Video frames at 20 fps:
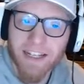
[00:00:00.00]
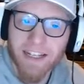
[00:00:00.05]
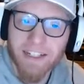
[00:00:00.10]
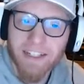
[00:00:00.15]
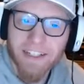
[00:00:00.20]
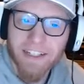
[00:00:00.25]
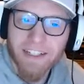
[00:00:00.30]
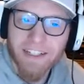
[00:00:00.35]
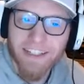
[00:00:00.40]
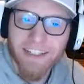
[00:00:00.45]

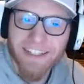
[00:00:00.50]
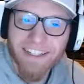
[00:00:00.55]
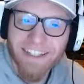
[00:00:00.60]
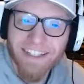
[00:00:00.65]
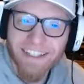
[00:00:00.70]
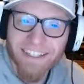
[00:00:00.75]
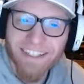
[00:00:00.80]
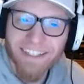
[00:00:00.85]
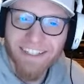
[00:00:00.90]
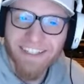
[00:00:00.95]

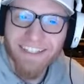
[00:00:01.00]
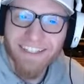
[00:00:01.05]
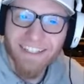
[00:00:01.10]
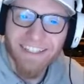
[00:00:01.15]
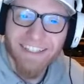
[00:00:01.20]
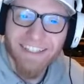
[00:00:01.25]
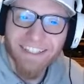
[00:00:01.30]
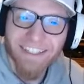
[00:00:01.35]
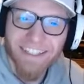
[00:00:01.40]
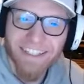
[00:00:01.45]

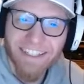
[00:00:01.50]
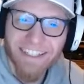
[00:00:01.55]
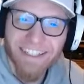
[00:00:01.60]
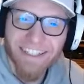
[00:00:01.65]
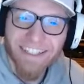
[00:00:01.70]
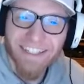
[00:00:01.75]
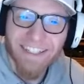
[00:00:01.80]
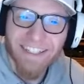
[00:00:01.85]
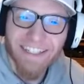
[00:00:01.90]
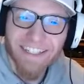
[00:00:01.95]

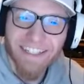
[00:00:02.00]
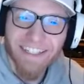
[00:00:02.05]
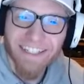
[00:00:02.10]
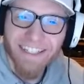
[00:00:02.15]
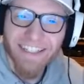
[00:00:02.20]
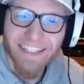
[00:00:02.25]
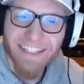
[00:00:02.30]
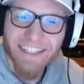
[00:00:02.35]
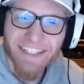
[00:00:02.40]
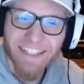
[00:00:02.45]

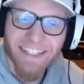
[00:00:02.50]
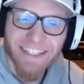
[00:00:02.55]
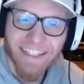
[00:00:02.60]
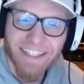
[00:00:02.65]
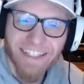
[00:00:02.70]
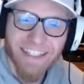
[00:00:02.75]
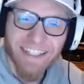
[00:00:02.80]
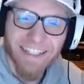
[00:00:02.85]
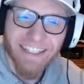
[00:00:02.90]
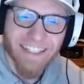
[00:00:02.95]

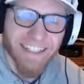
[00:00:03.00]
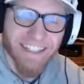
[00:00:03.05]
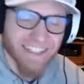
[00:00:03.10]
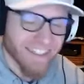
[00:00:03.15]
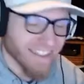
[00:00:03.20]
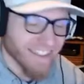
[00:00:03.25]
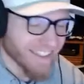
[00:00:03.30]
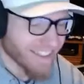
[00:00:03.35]
(not speaking)